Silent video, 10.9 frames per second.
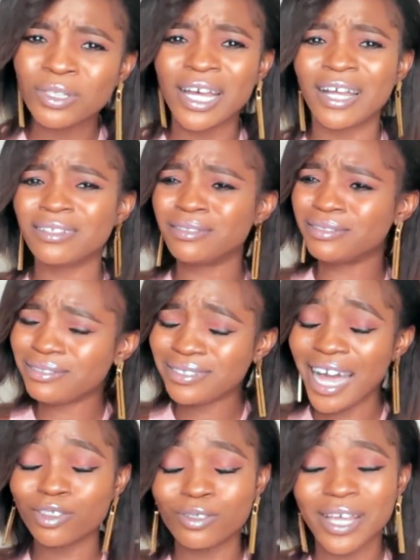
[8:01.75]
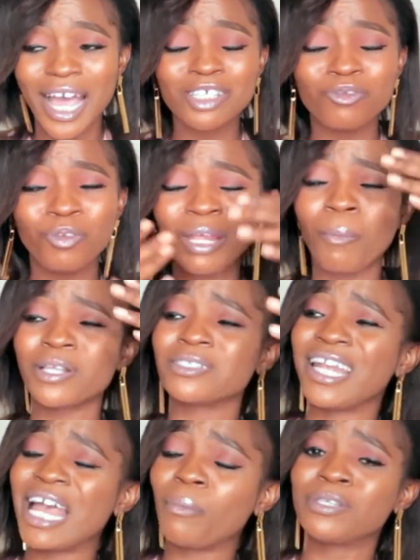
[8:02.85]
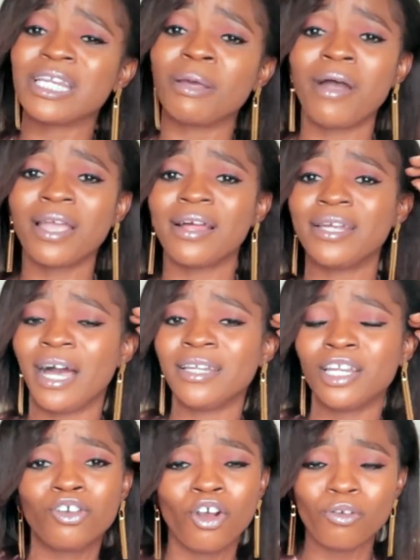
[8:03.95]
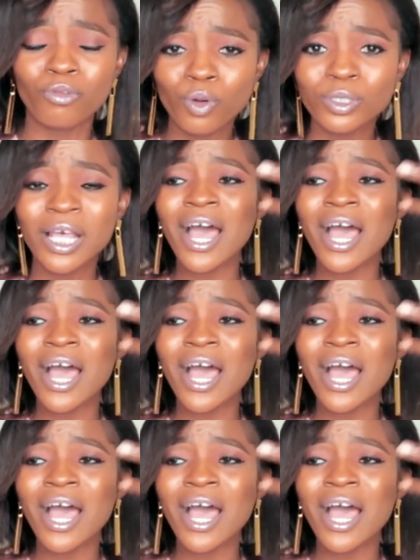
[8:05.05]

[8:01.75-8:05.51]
That, can't you guys read it between the lines, between Emmanuel and Liquorose'S?